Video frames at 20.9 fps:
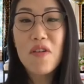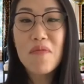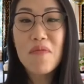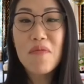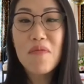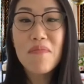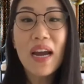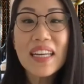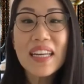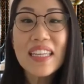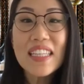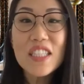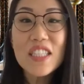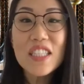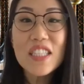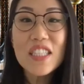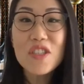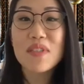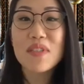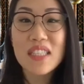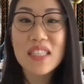our mind
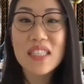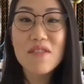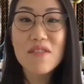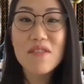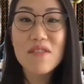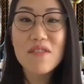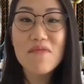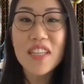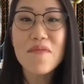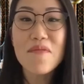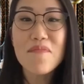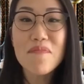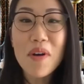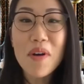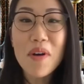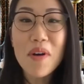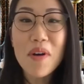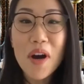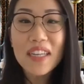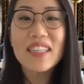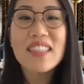needs to be stimulated, our
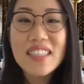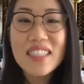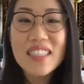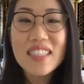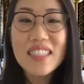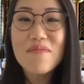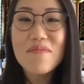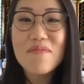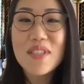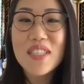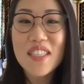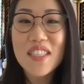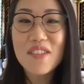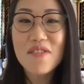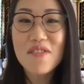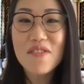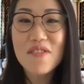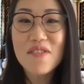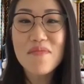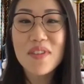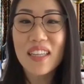body needs to be
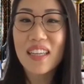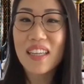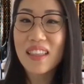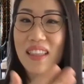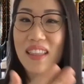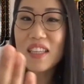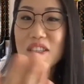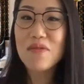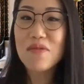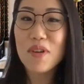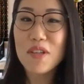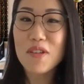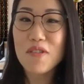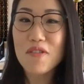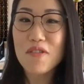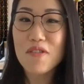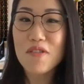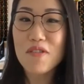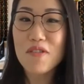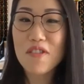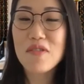stimulated. That's
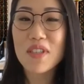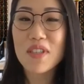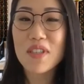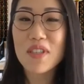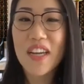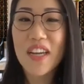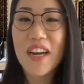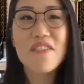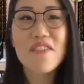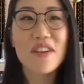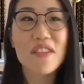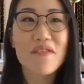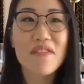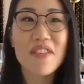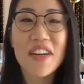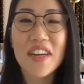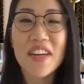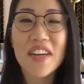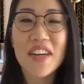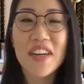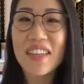why you're not
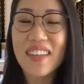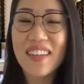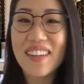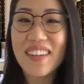retiring, right?